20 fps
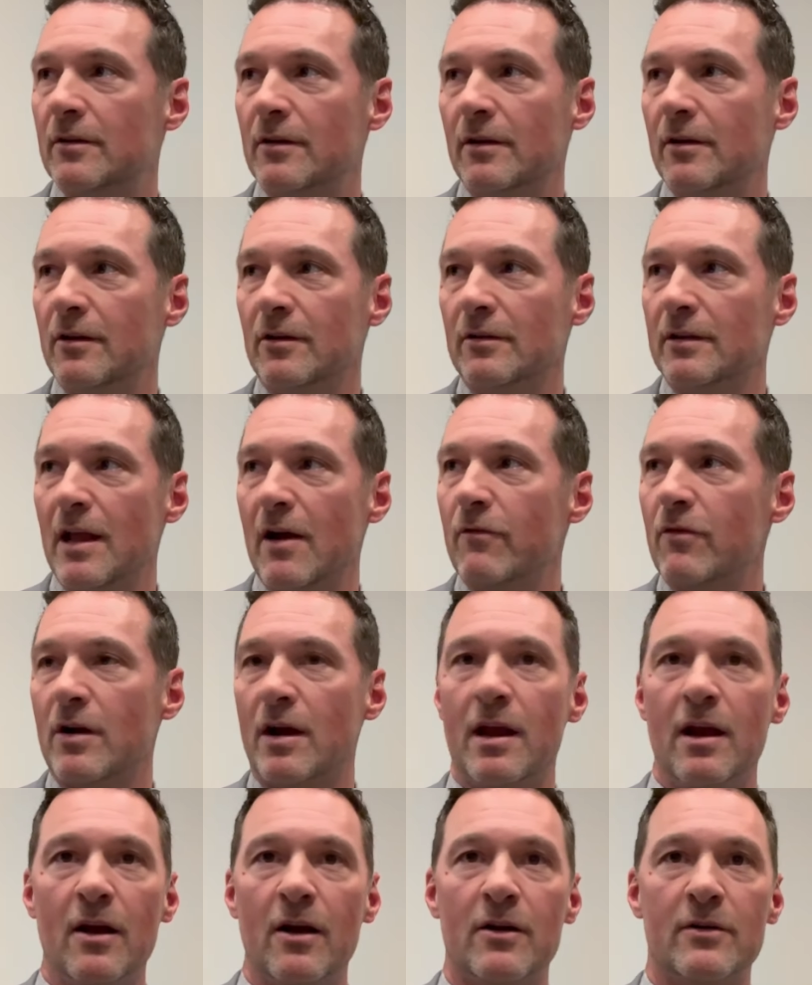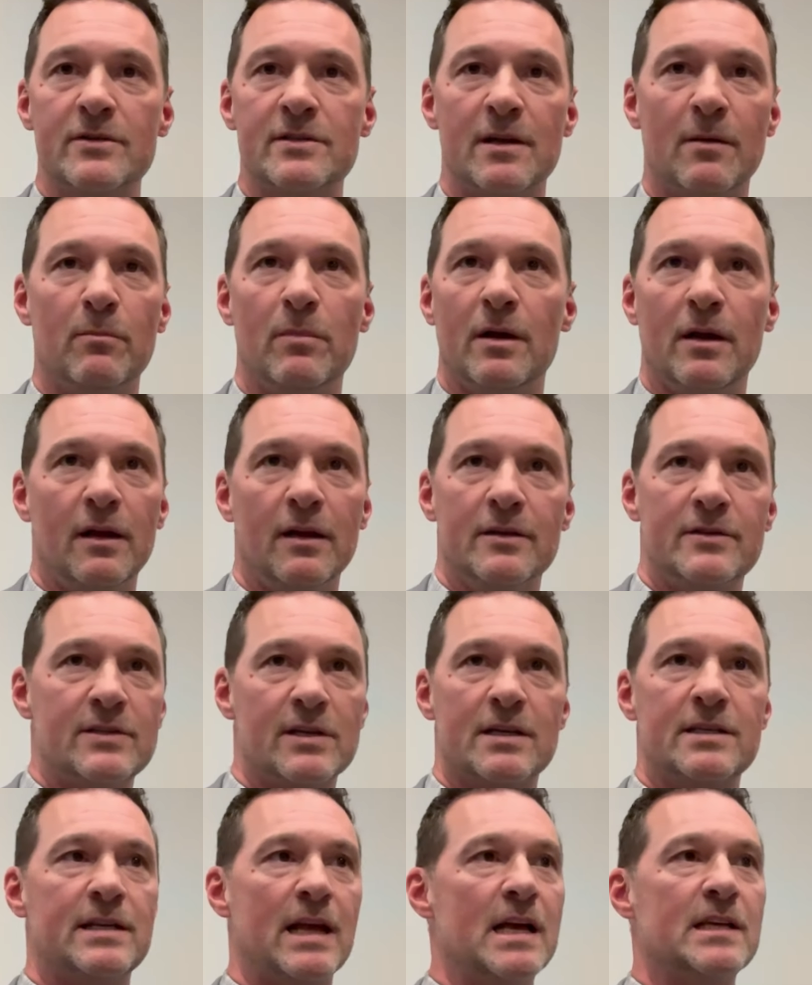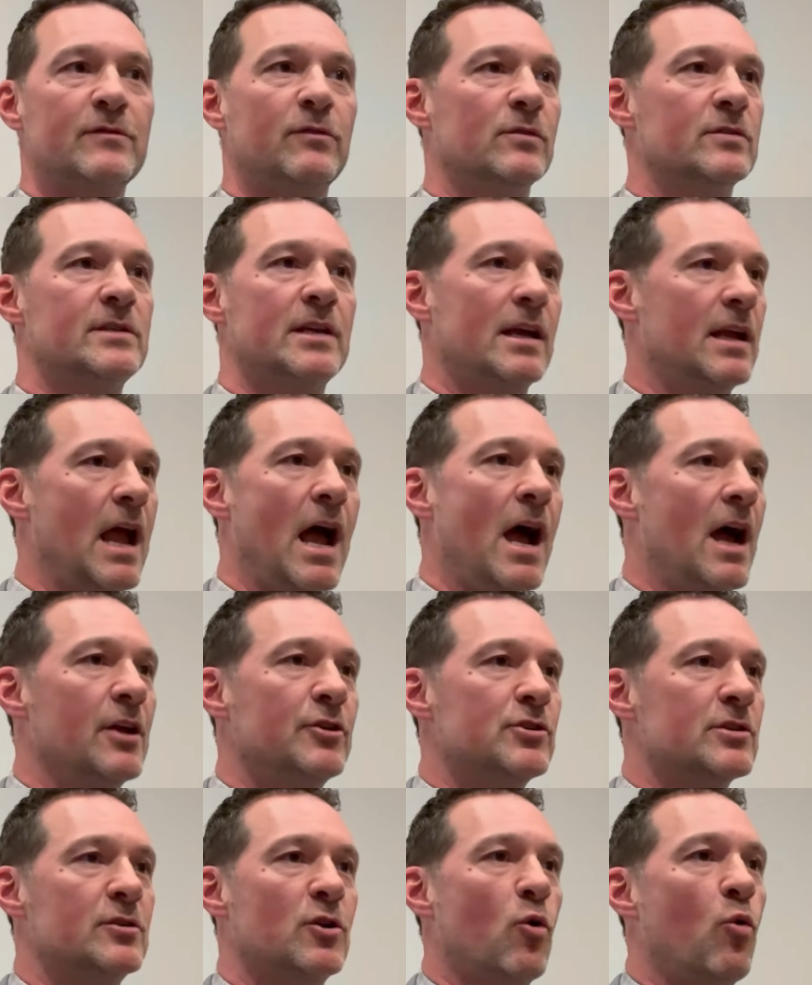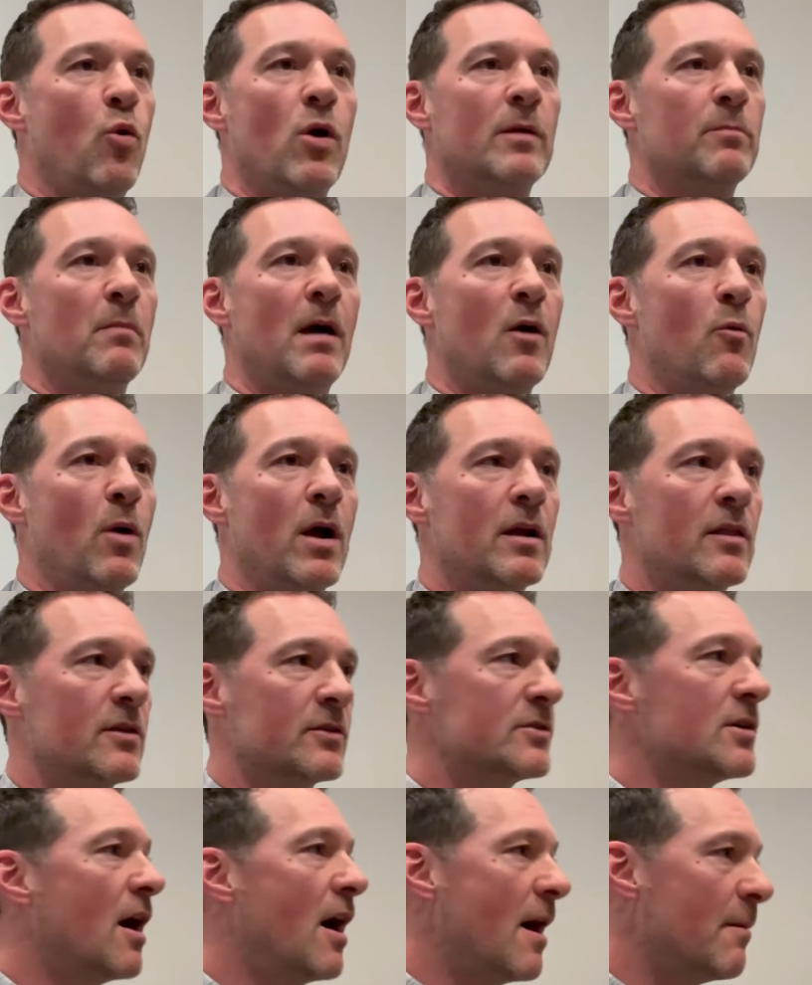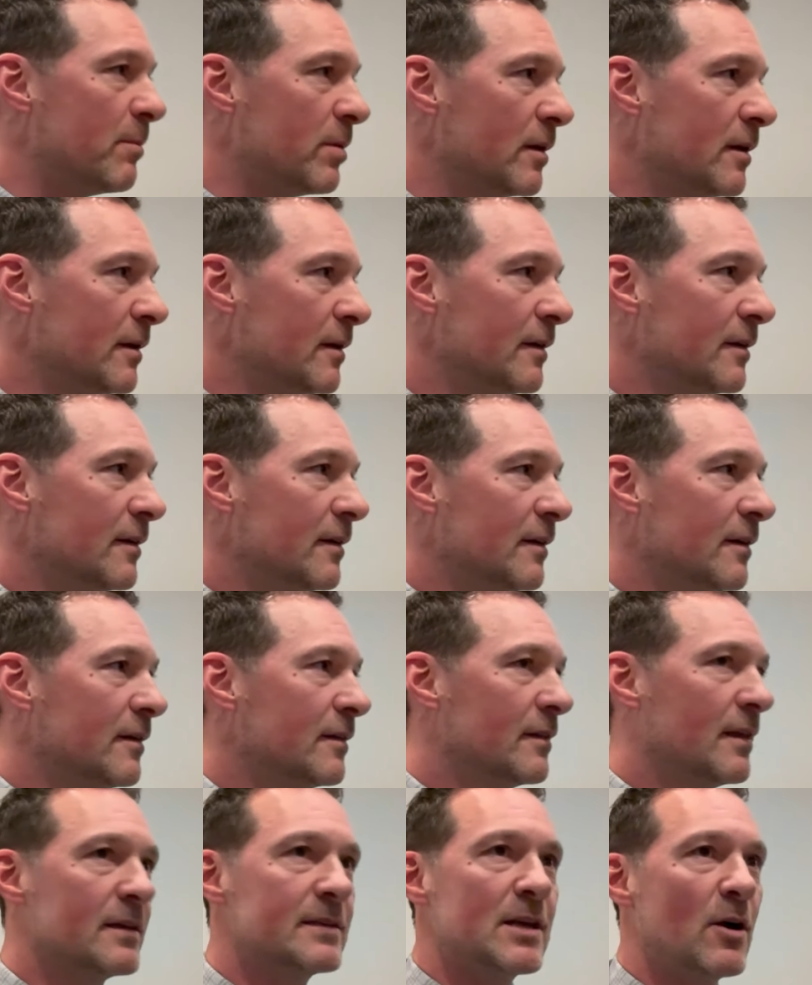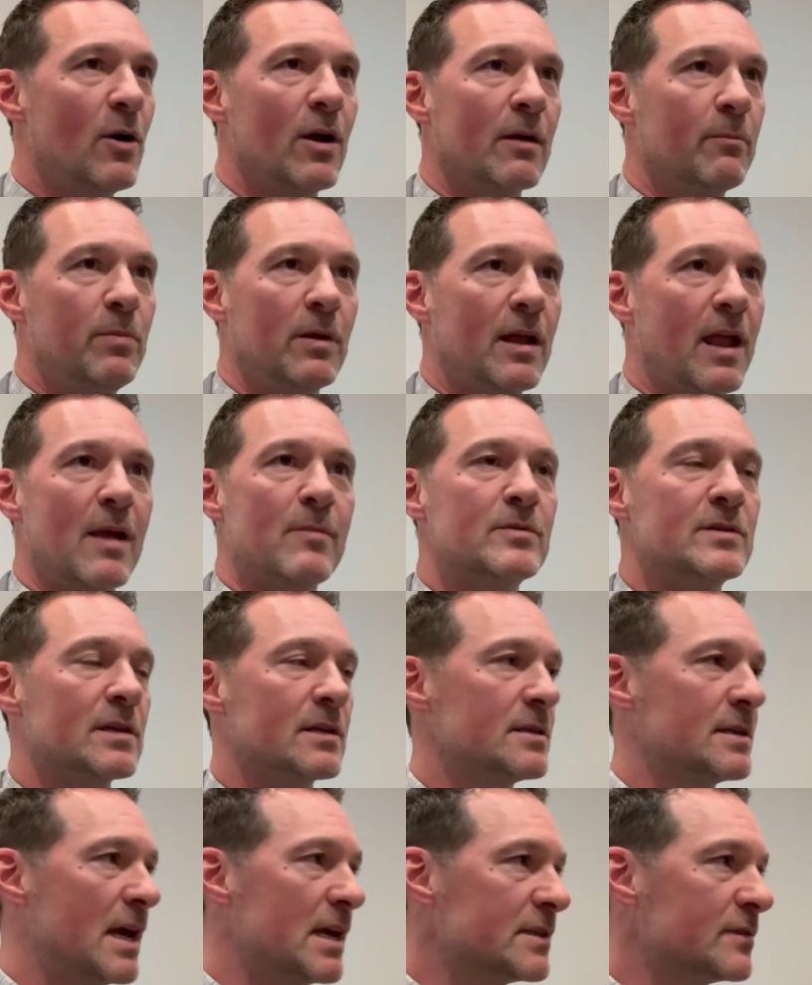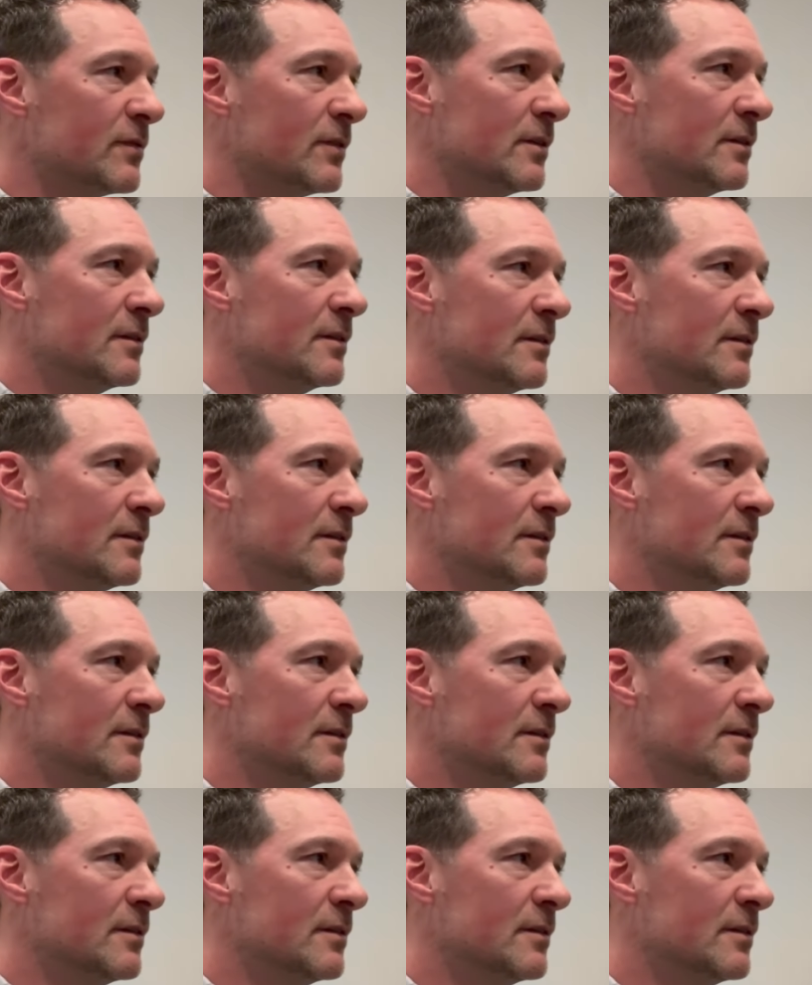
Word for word: You'll never hear somebody successful say, Yeah, I just quit my way to the top. That's how I became successful.